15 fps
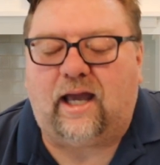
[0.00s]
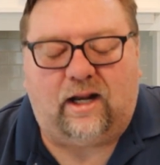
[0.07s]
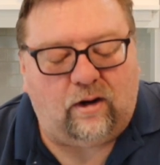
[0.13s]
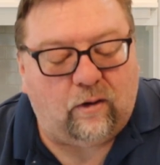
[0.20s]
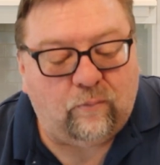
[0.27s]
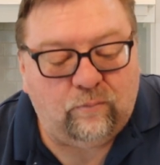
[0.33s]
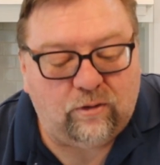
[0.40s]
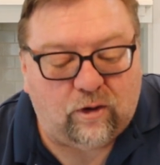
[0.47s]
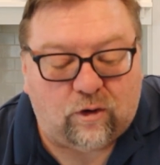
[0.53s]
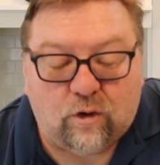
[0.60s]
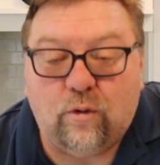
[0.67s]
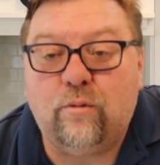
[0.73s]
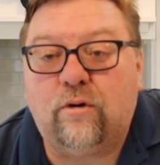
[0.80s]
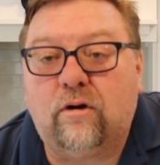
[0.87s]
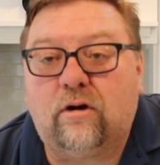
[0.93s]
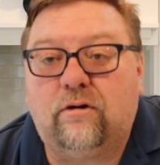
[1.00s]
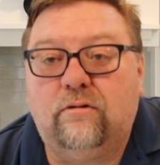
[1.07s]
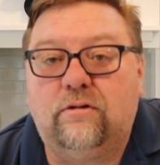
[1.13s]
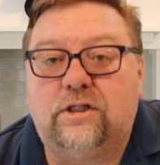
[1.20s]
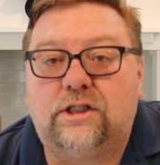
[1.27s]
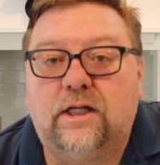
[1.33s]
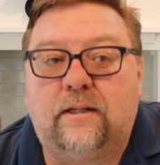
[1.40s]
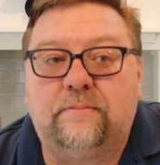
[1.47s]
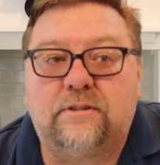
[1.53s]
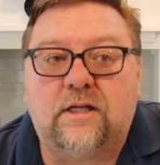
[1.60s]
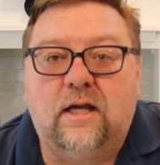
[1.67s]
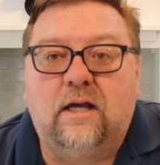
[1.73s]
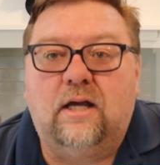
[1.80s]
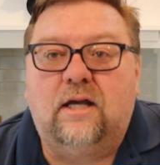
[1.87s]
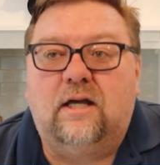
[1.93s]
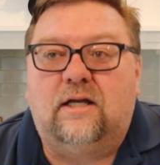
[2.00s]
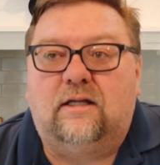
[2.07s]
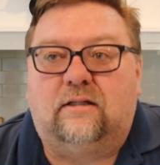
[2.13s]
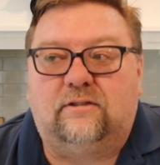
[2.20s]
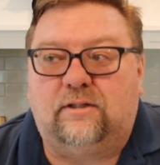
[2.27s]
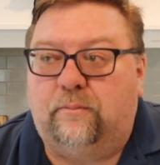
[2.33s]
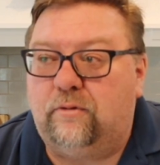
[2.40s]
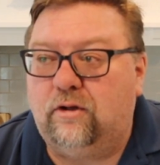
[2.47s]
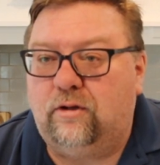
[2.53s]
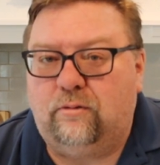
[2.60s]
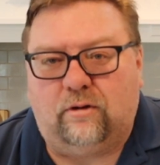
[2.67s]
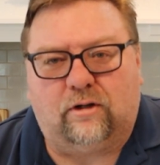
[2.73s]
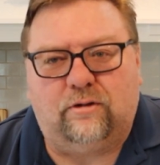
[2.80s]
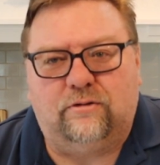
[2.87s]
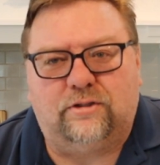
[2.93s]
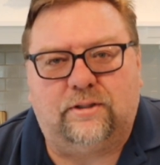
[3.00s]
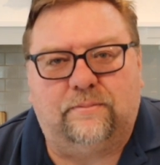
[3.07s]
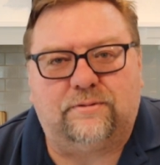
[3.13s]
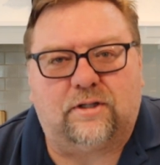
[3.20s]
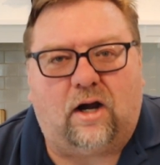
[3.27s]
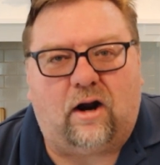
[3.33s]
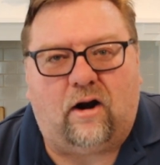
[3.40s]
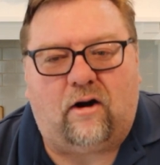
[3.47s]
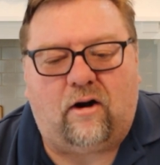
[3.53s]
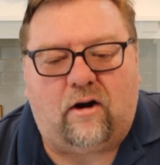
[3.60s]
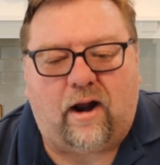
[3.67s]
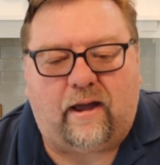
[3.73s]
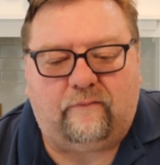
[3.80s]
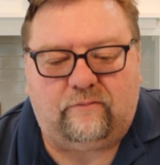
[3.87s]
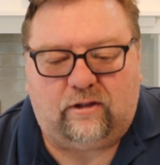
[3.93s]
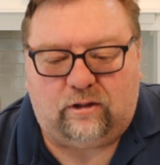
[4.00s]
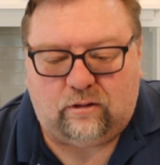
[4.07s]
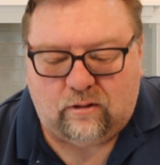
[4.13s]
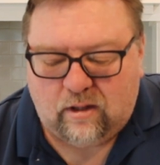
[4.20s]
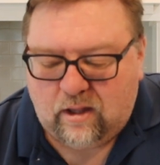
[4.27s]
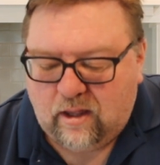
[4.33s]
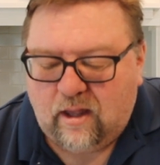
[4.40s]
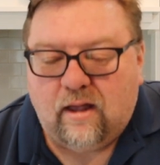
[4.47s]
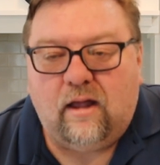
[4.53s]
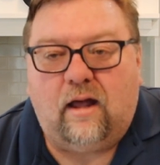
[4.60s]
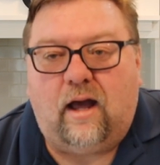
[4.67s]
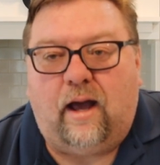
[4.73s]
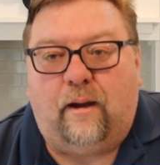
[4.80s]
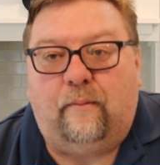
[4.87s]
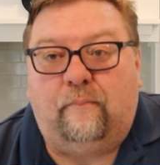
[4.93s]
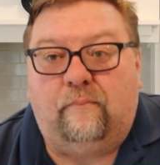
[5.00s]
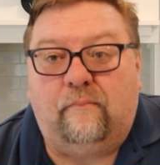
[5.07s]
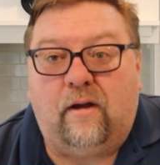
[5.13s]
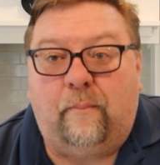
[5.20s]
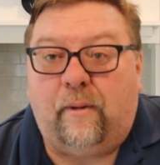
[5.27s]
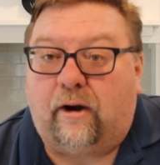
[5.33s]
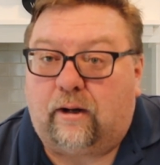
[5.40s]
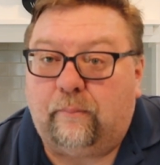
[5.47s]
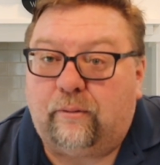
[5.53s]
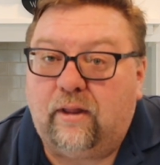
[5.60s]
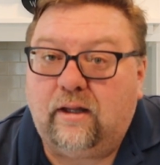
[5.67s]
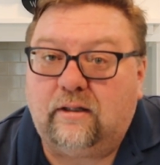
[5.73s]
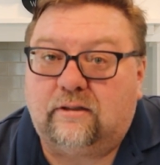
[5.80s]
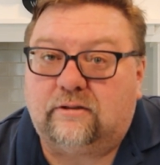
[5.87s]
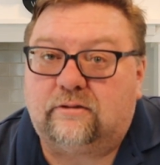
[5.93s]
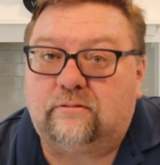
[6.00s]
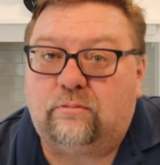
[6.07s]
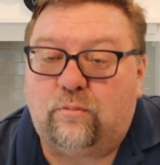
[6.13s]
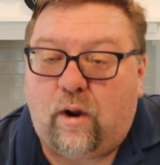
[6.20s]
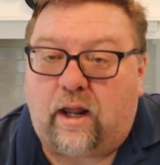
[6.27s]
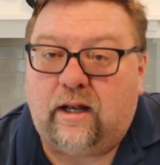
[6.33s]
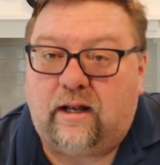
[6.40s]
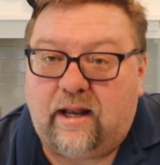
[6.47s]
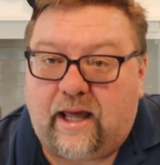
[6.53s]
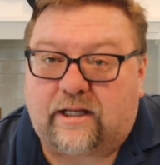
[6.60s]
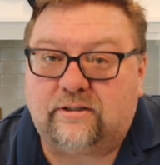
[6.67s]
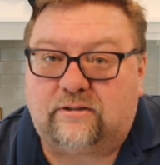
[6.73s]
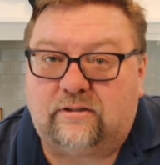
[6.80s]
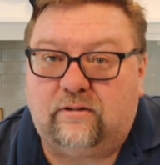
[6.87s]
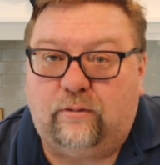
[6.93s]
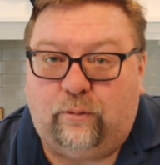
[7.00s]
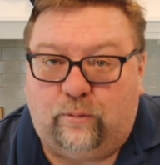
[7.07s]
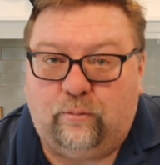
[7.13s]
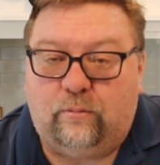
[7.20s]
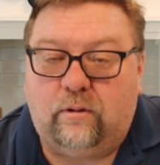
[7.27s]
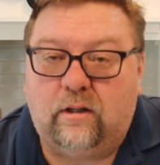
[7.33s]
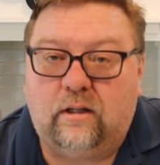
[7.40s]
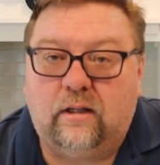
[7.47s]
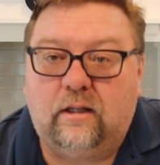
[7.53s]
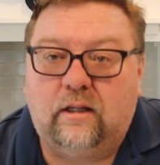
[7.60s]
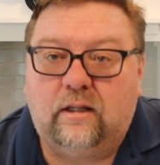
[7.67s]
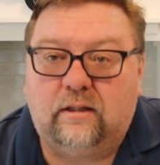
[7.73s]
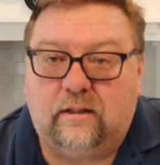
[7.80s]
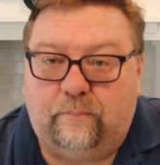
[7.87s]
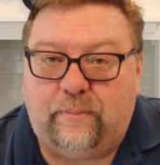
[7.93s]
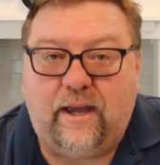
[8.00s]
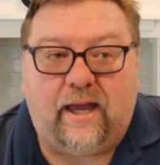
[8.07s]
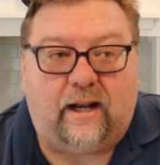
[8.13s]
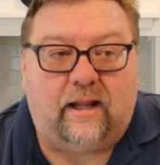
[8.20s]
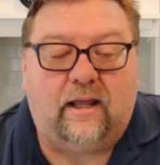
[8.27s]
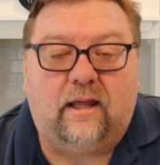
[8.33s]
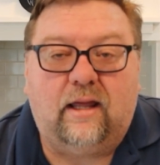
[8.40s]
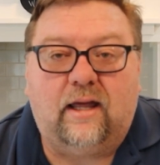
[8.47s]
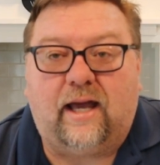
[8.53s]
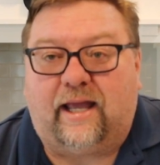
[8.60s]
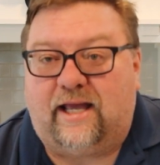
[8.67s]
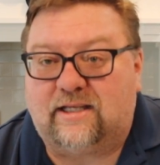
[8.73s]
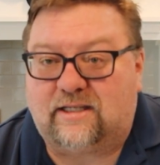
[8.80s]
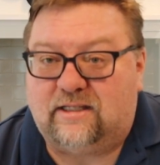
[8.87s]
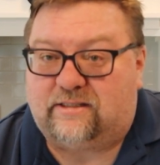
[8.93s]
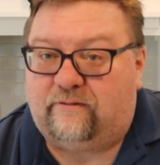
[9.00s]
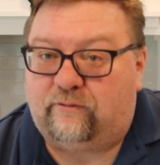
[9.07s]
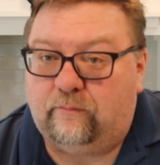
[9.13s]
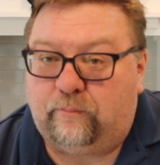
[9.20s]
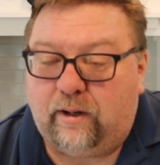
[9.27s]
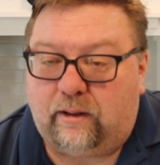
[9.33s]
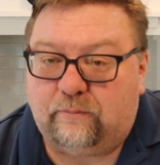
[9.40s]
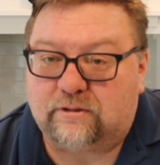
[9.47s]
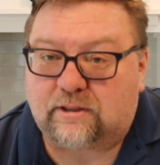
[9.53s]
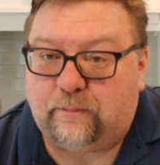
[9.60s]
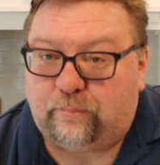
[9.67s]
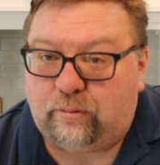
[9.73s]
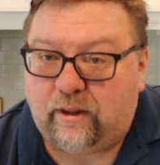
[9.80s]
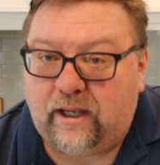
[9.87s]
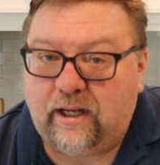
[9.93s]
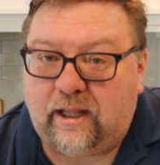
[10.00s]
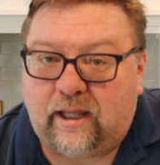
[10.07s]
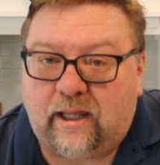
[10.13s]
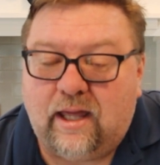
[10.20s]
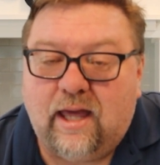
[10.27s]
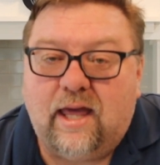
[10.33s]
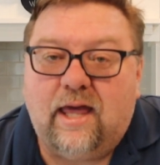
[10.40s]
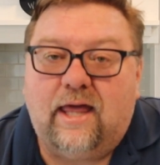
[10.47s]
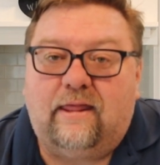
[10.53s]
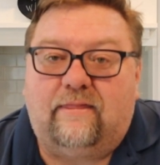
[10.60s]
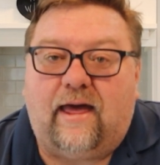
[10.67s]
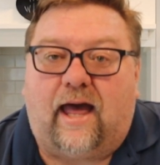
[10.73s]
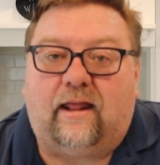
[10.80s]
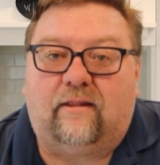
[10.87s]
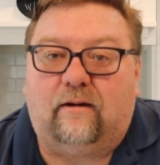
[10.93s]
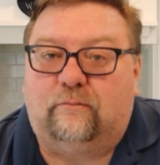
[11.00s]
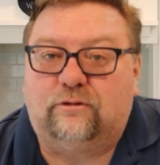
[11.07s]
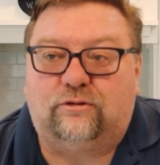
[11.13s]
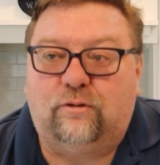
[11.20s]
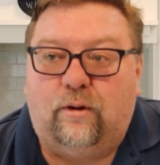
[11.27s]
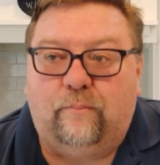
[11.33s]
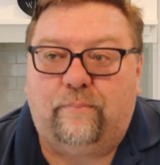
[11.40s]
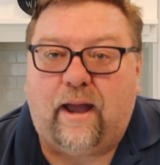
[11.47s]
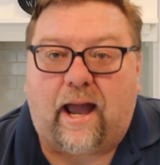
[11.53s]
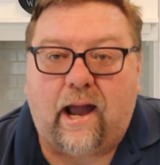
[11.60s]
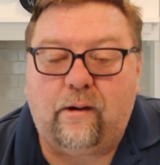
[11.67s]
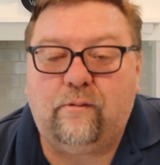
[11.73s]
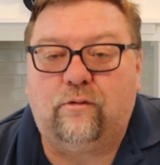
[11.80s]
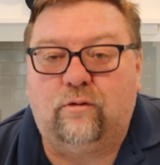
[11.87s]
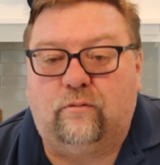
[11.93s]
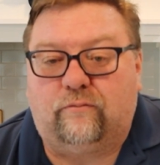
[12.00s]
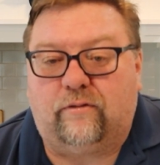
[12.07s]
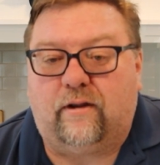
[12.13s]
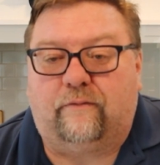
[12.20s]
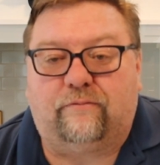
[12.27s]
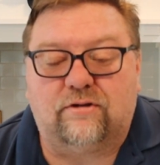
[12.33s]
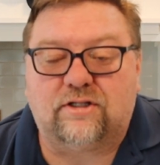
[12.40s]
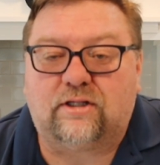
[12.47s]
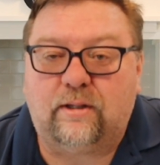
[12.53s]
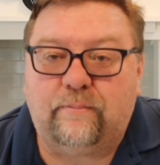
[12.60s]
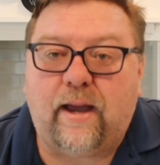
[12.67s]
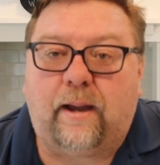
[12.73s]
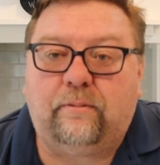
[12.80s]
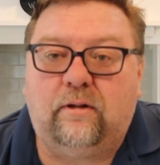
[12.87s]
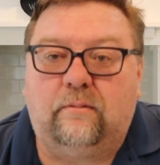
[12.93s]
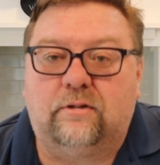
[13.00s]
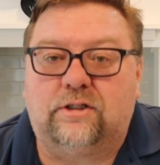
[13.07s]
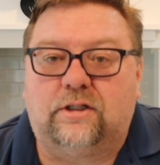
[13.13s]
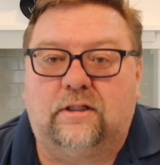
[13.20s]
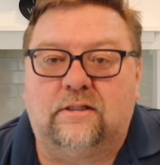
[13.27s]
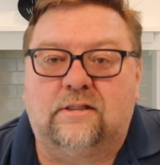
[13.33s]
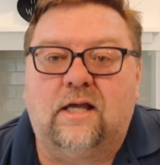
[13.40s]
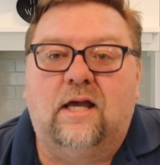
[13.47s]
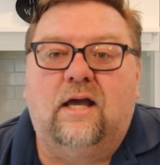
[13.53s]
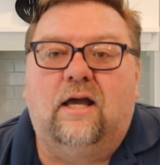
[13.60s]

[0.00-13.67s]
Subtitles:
I know the newer cruise ships, some of the newer cruise ships are having American plugs right next to the bed. I guess because everybody was complaining that there was no power over there for sleep apnea machines.